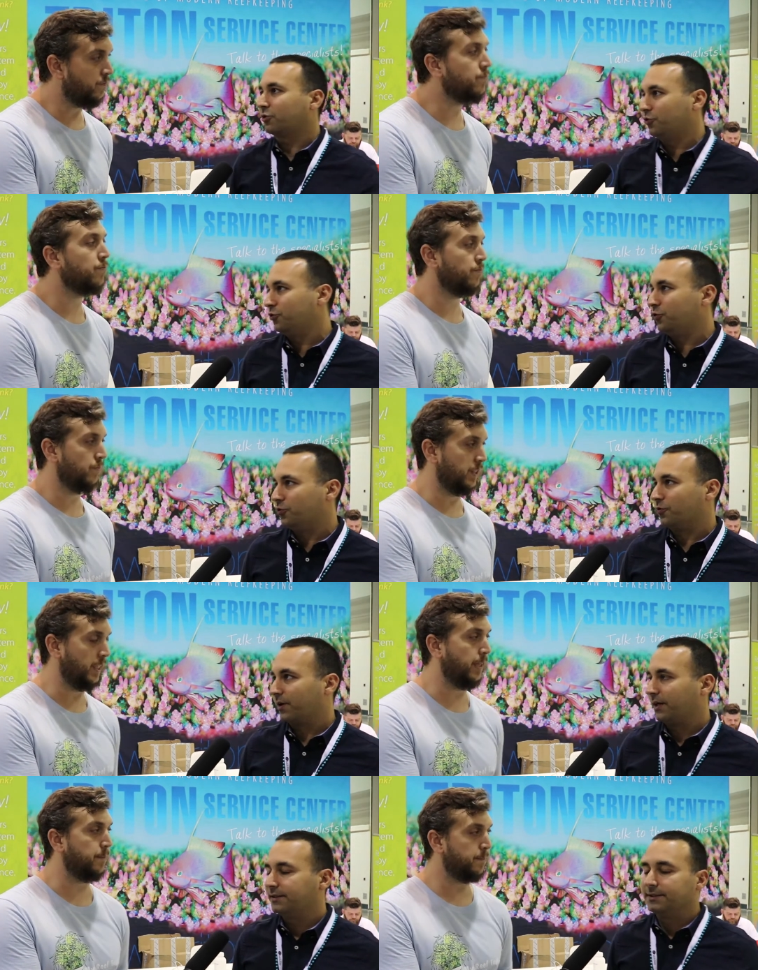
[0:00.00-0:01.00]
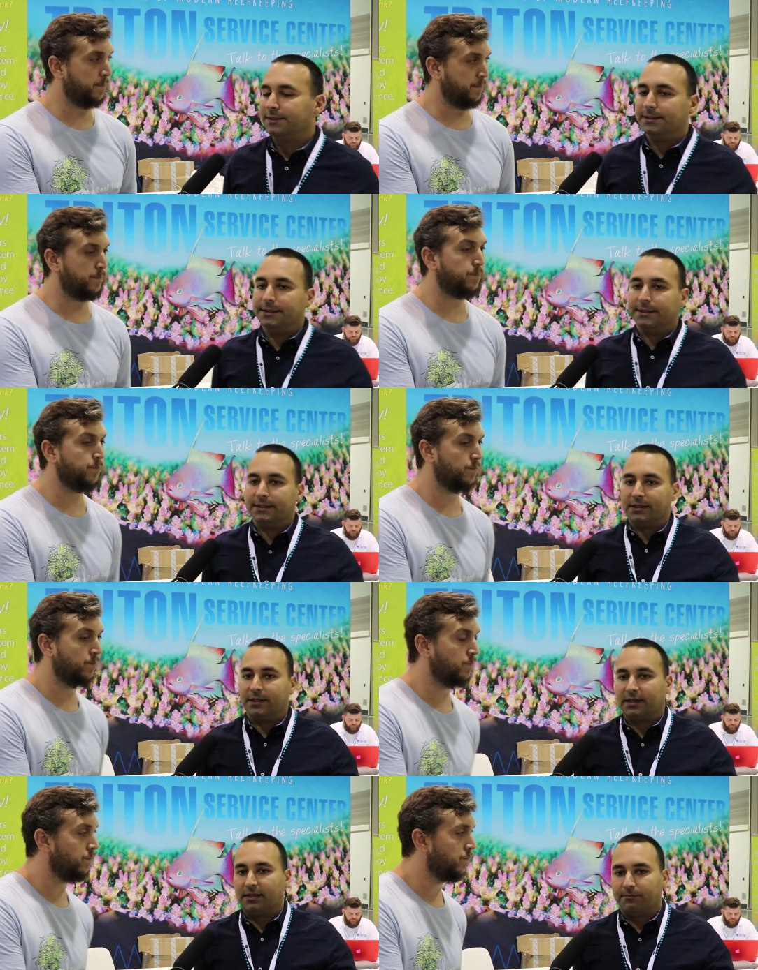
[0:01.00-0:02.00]
Speaker 1: what to do, right?
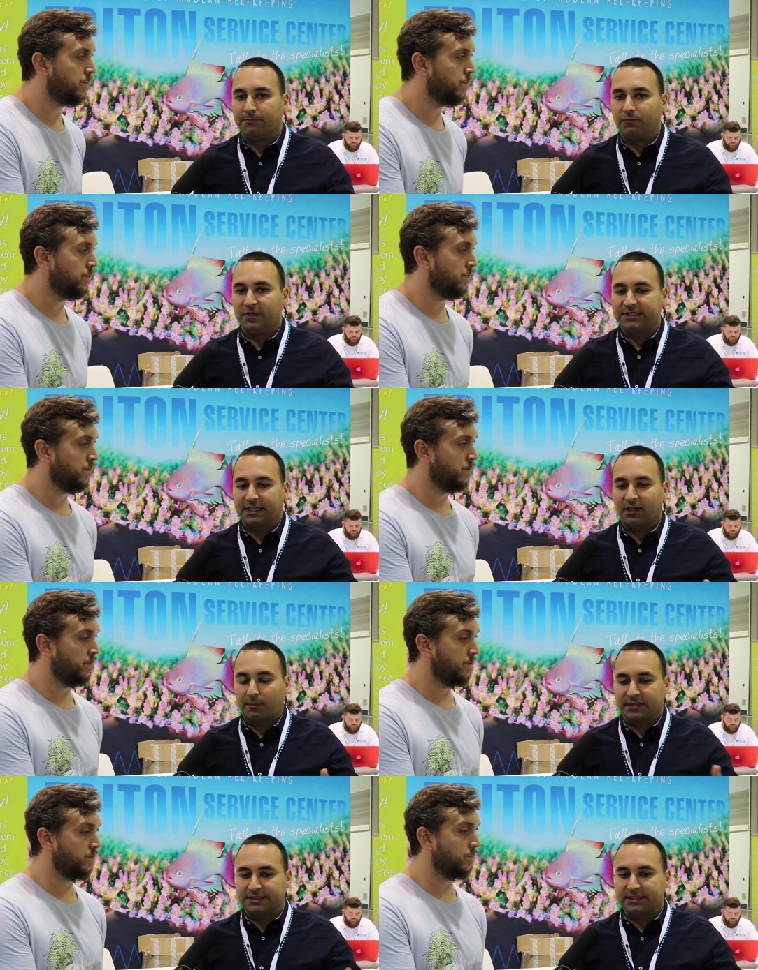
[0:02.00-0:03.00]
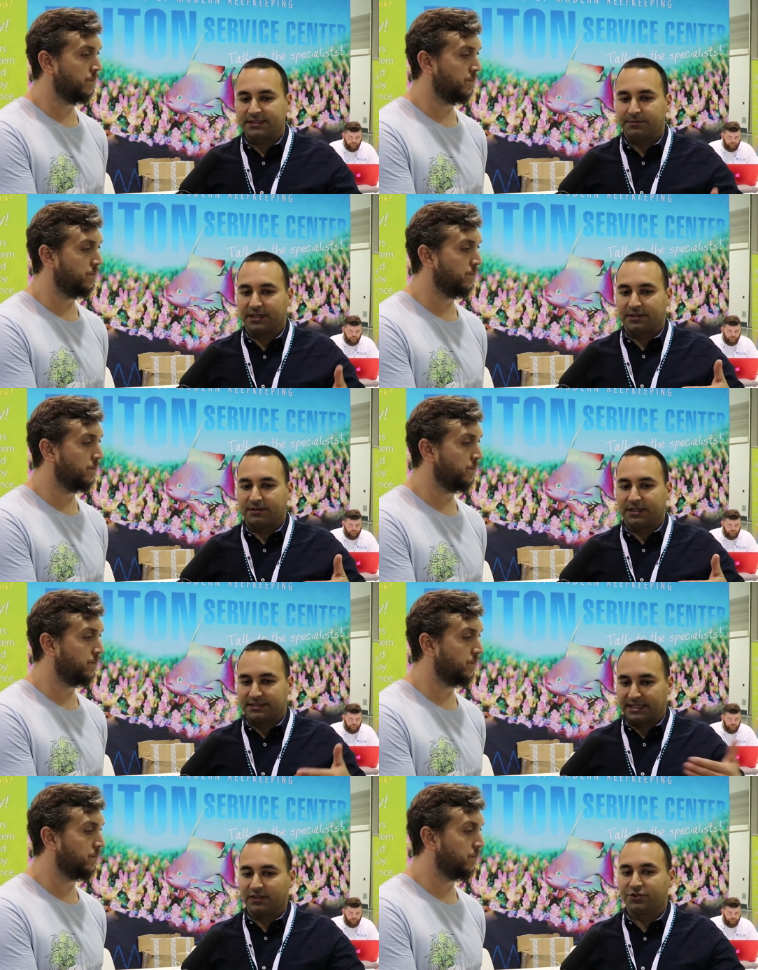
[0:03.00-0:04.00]
Um, we set it up a system that
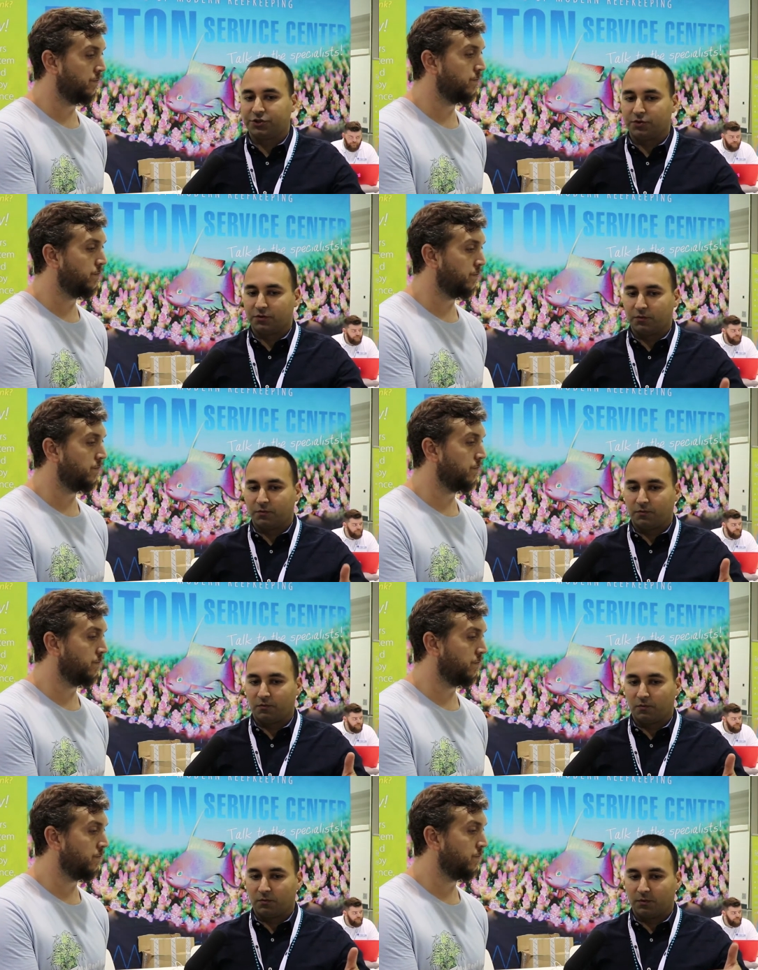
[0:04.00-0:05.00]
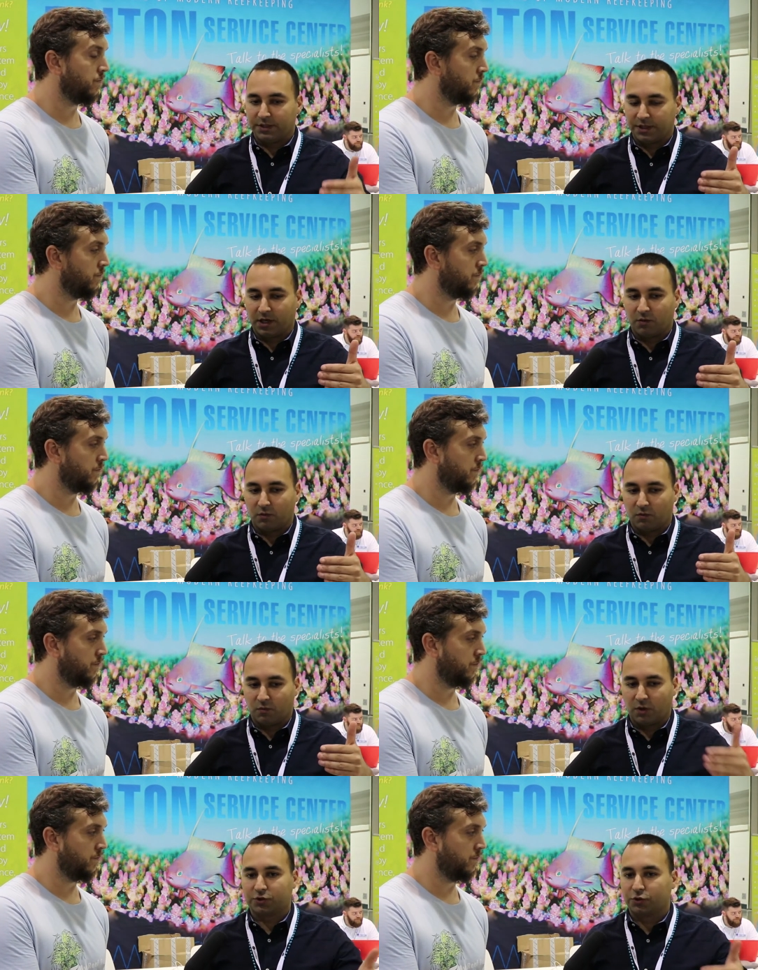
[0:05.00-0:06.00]
that tells you, you know,
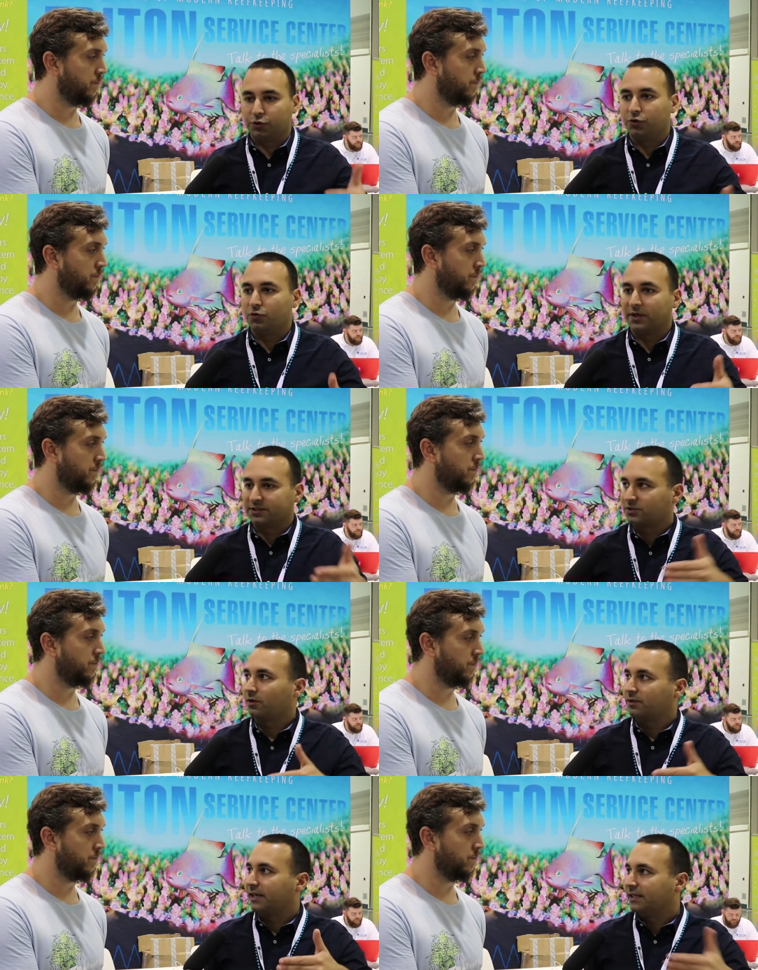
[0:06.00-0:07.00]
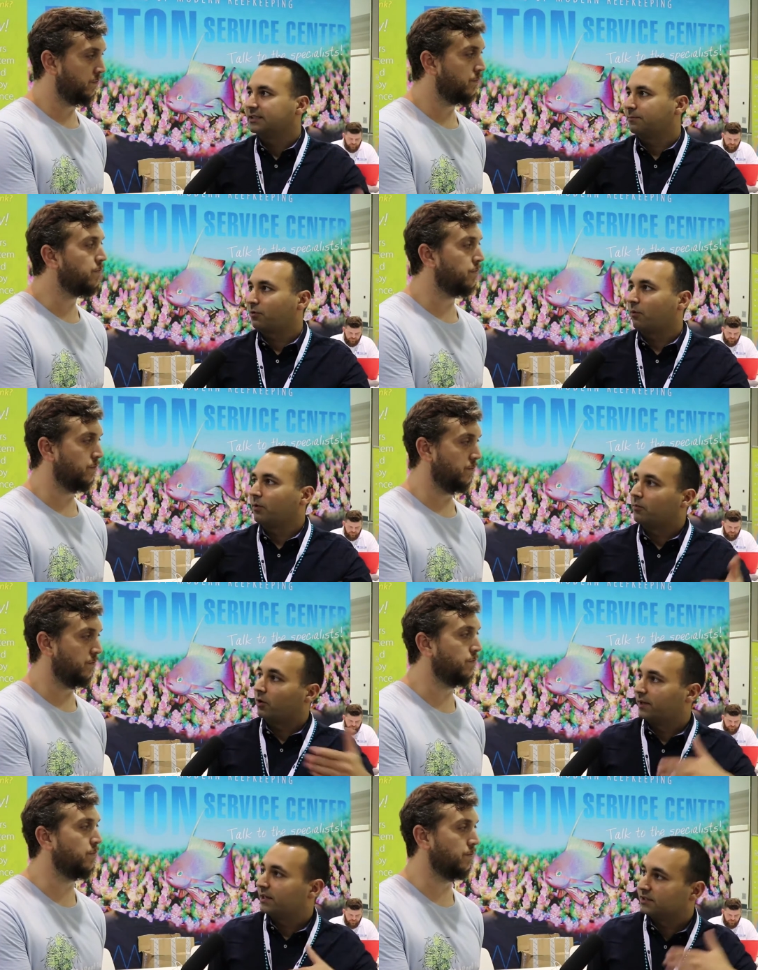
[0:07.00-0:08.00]
what to do when so there is a problem
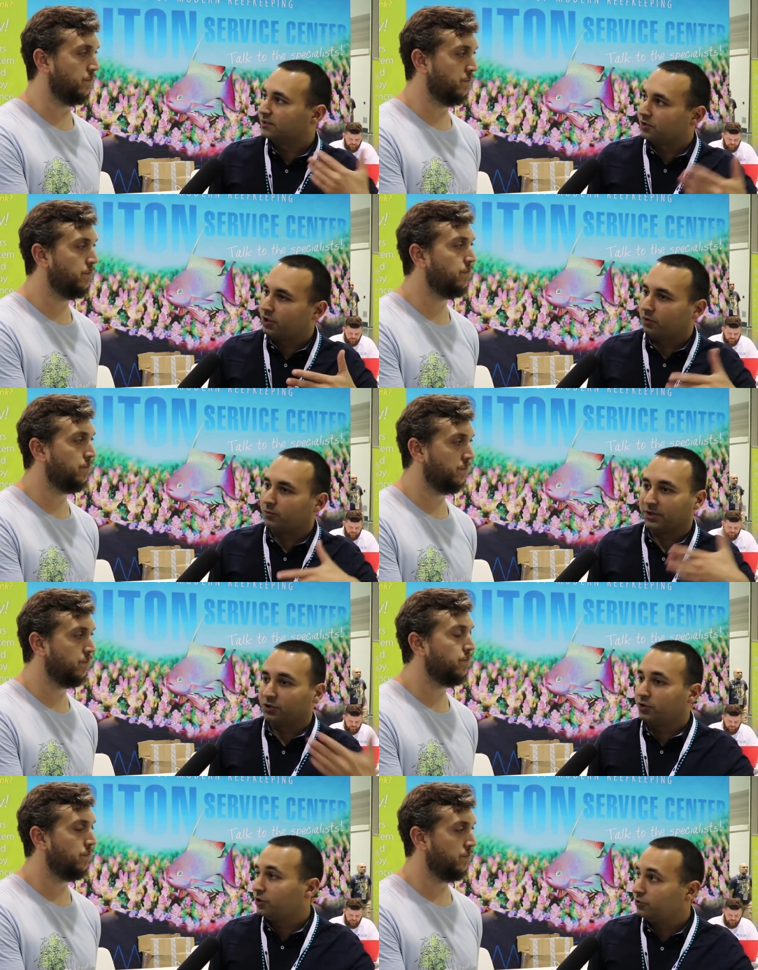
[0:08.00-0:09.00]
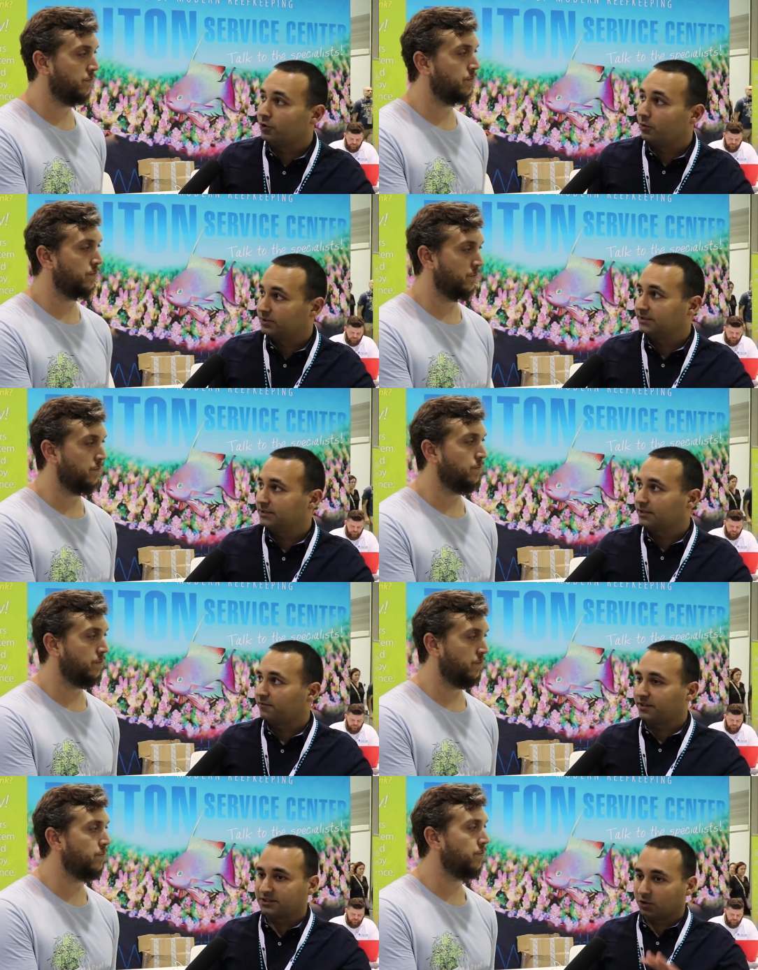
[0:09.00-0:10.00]
or there is, you know, when you need to dose and
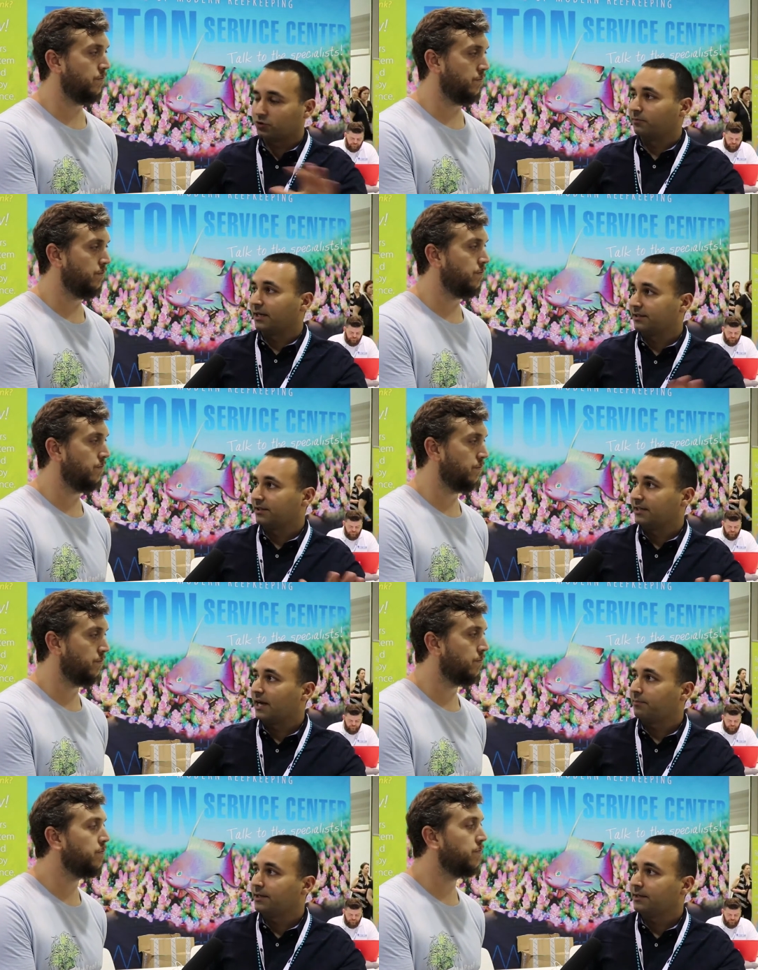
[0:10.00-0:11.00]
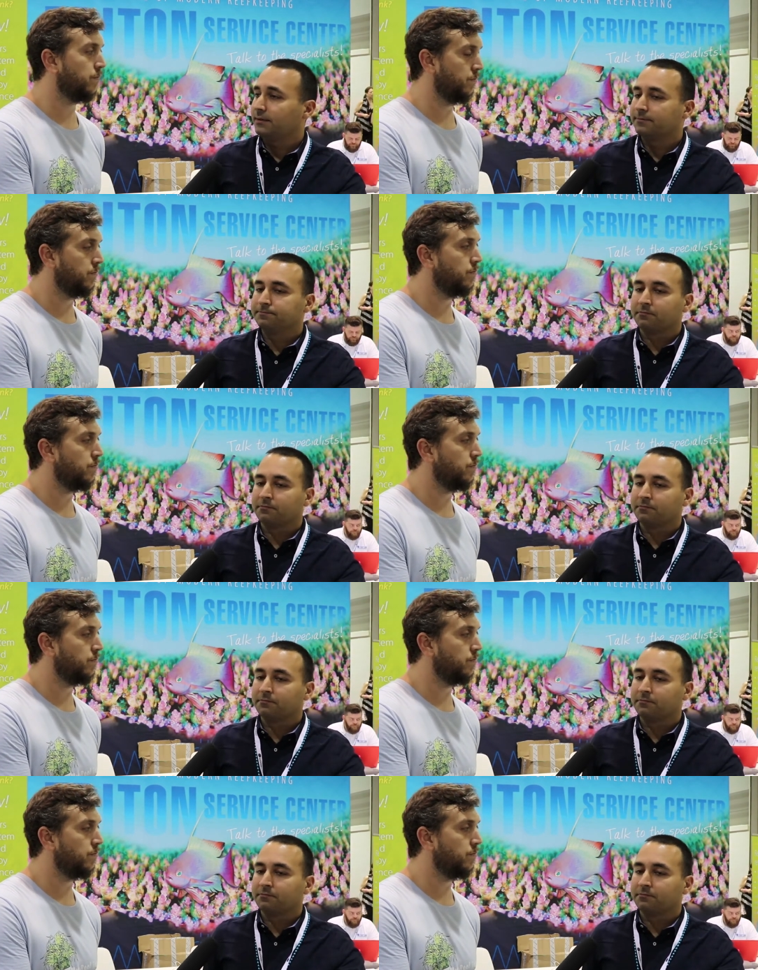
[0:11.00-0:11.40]
stuff. That's automatically happening,